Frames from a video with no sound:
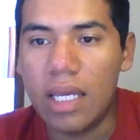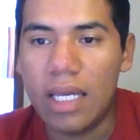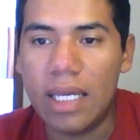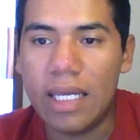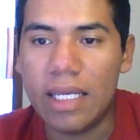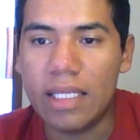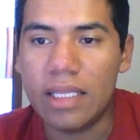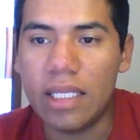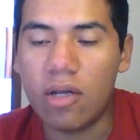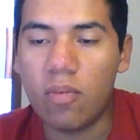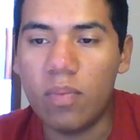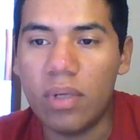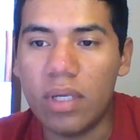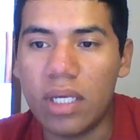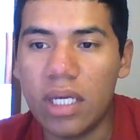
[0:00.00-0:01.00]
The
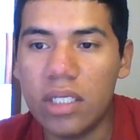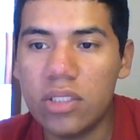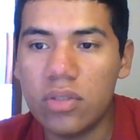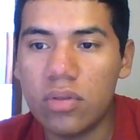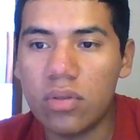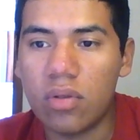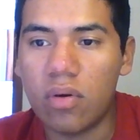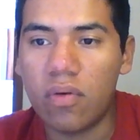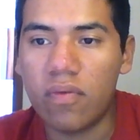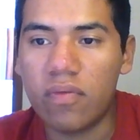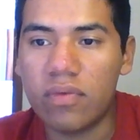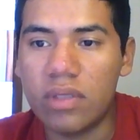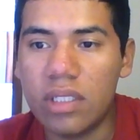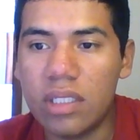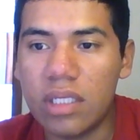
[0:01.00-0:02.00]
complication of
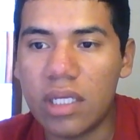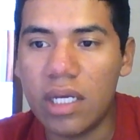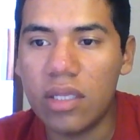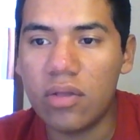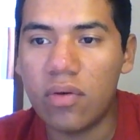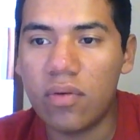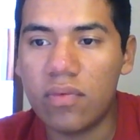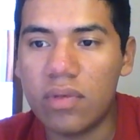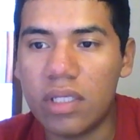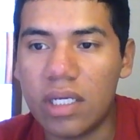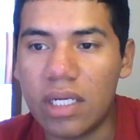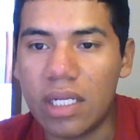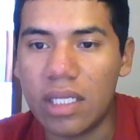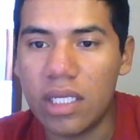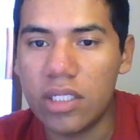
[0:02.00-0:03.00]
this kind of
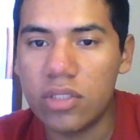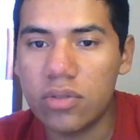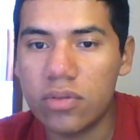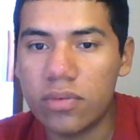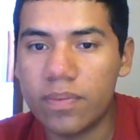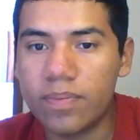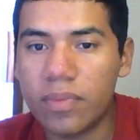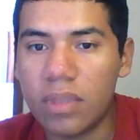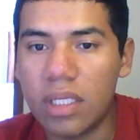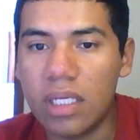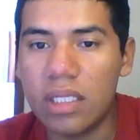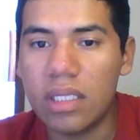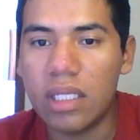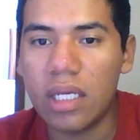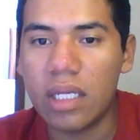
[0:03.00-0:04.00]
degradation
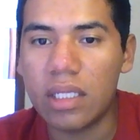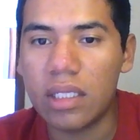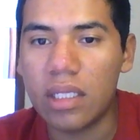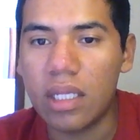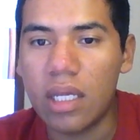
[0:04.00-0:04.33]
is that